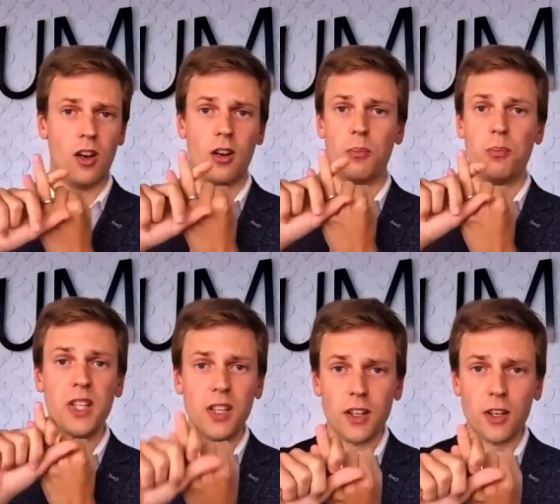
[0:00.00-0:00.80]
uh,
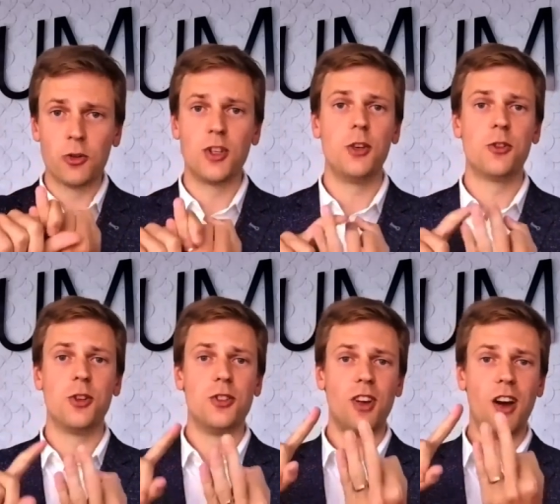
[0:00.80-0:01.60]
bidding
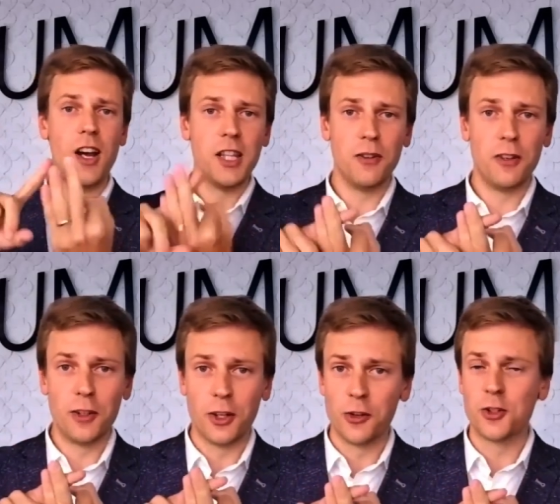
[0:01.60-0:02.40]
negotiations, item
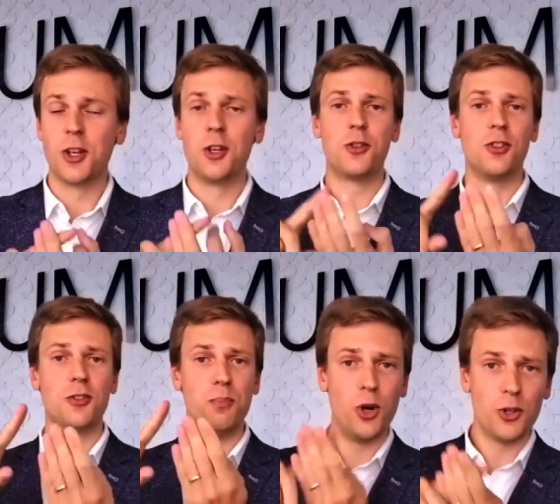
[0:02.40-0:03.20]
level
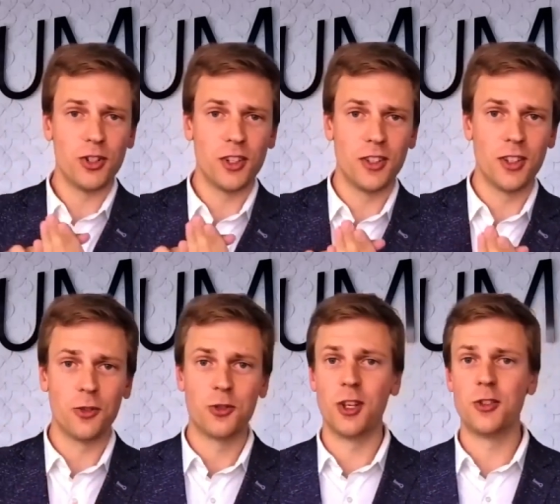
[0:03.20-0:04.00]
negotiations,
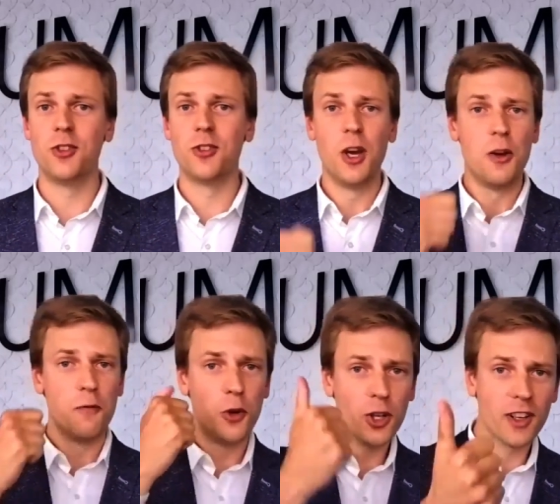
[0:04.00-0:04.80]
merchandising negotiations,
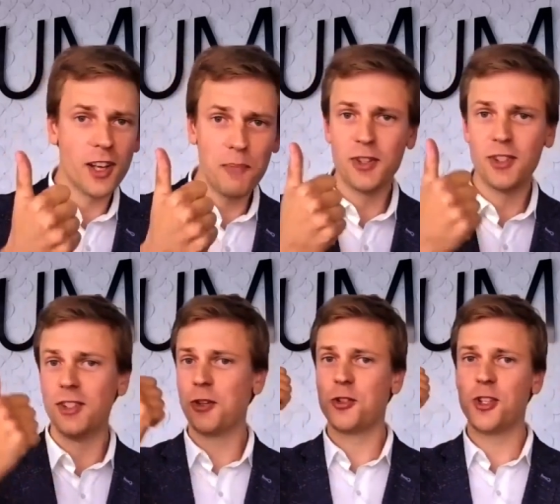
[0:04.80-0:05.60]
working
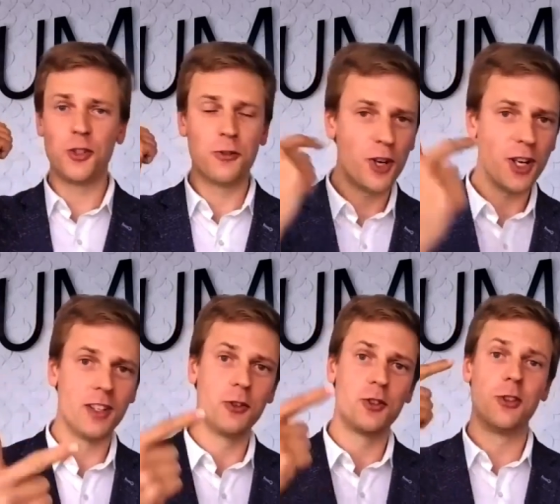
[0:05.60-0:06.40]
capital negotiations,
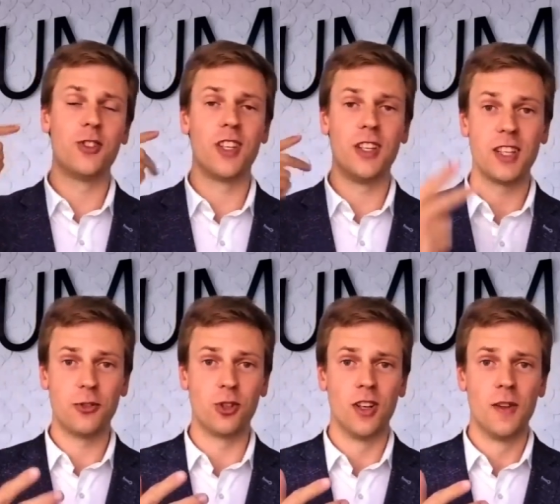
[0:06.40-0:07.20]
freight negotiations,
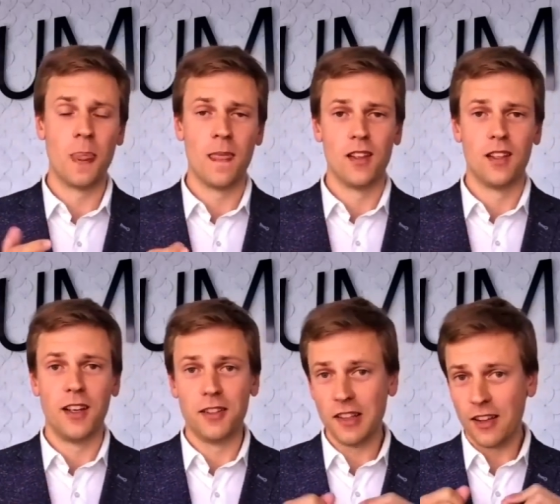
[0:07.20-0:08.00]
etc.
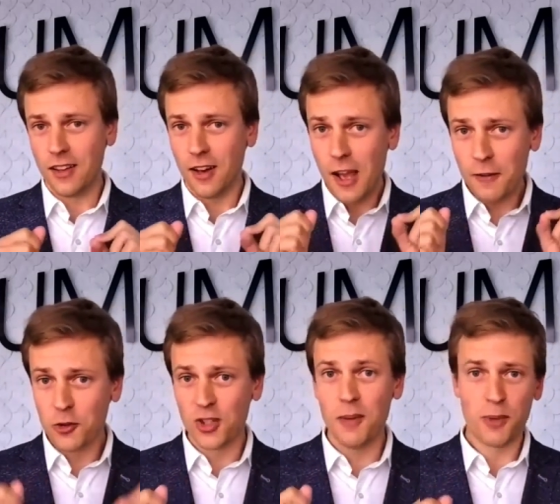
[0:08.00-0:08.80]
And I
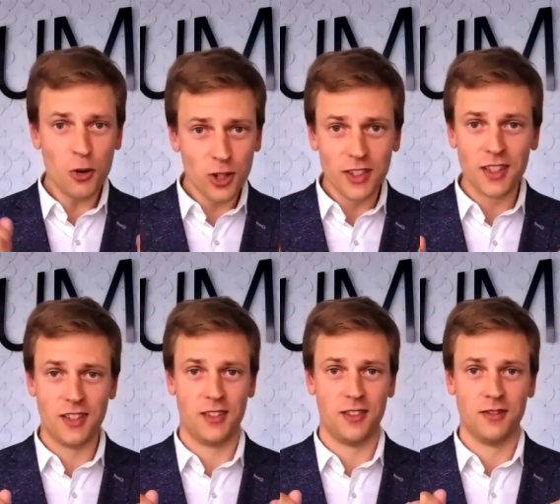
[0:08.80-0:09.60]
have to say proudly
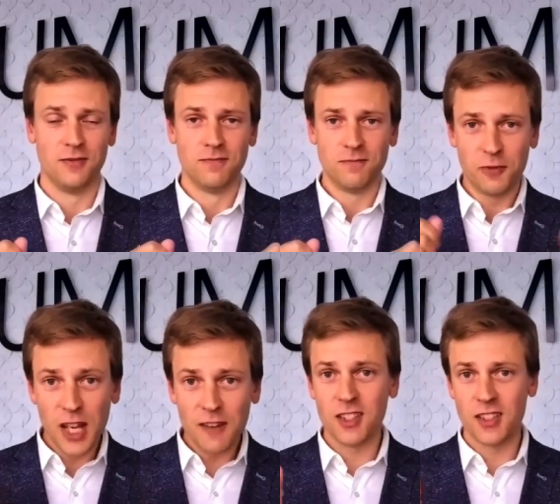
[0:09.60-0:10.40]
that
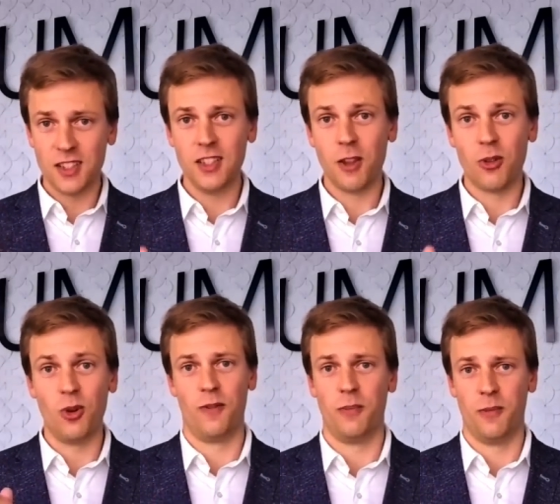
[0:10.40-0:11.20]
we have succeeded
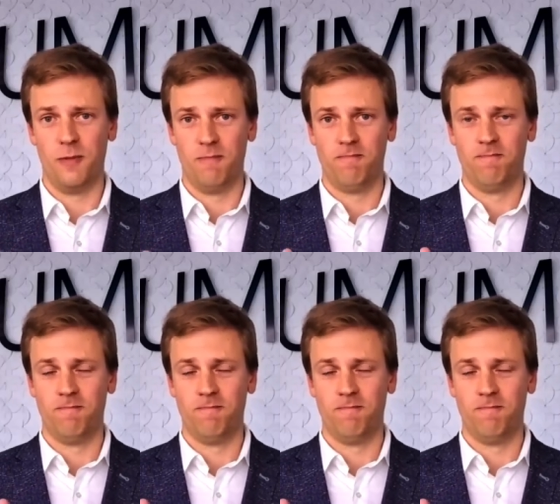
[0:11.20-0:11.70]
with all of them.